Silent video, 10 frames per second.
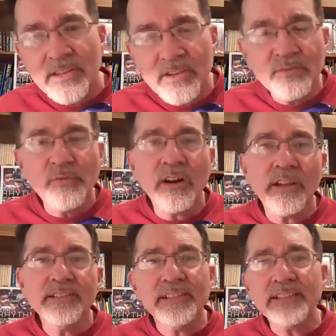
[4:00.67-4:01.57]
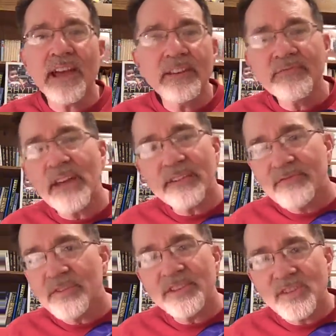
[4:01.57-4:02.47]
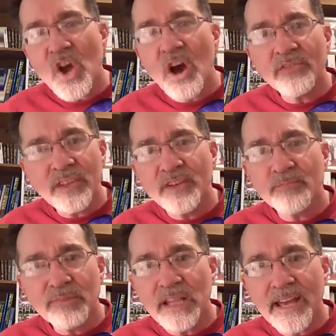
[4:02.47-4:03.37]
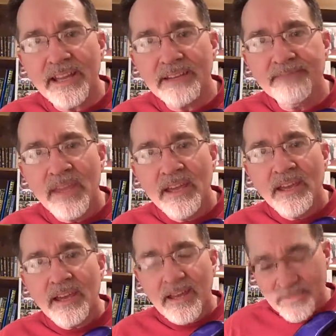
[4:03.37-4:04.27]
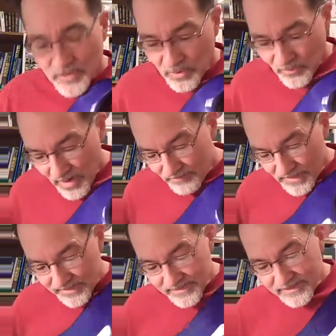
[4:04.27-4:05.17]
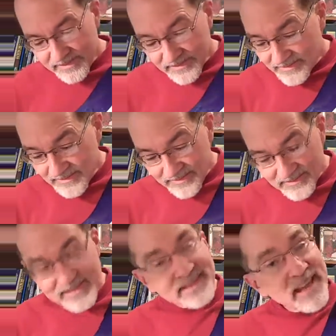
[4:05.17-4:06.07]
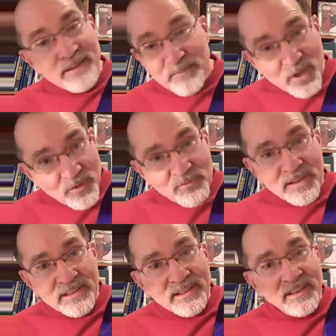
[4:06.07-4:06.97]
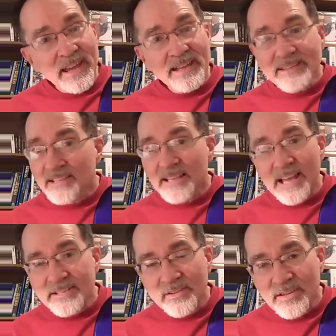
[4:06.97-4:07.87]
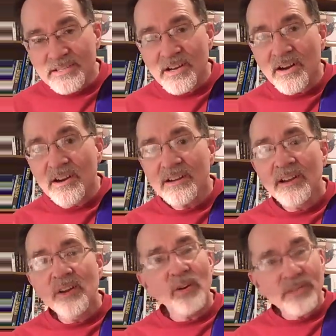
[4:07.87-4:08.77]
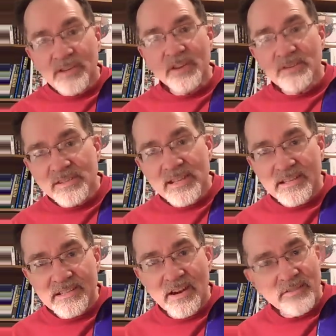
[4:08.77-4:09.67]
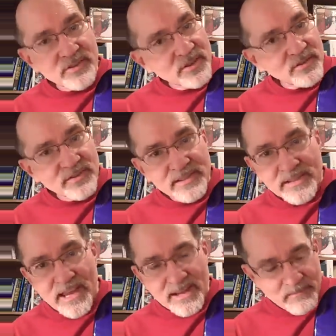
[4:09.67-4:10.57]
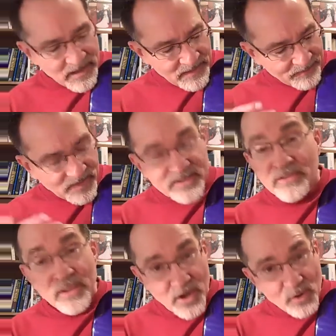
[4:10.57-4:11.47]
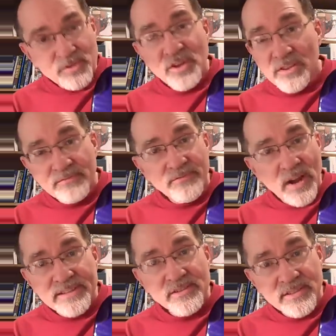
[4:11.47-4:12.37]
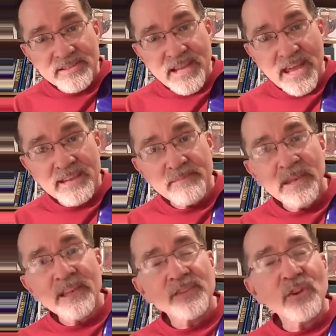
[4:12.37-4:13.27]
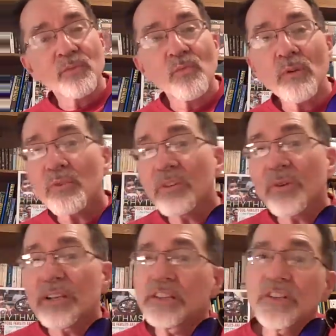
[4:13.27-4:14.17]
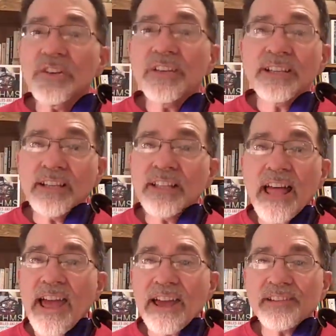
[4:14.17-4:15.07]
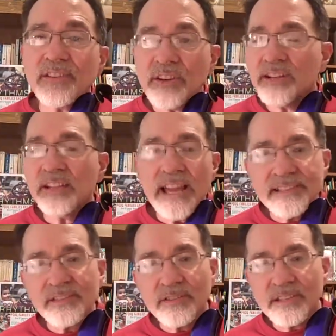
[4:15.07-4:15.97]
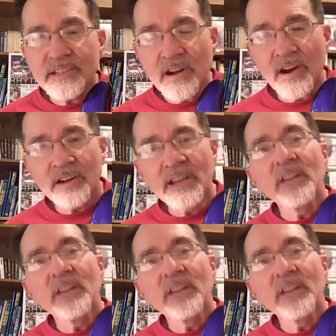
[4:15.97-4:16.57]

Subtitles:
that you want, the sound effect for the song that you're playing. And so this is the same tuning as the classical guitar or the acoustic guitar. They're tuned the same. The notes on the frets are the same. So what we're going to learn in class on a classical guitar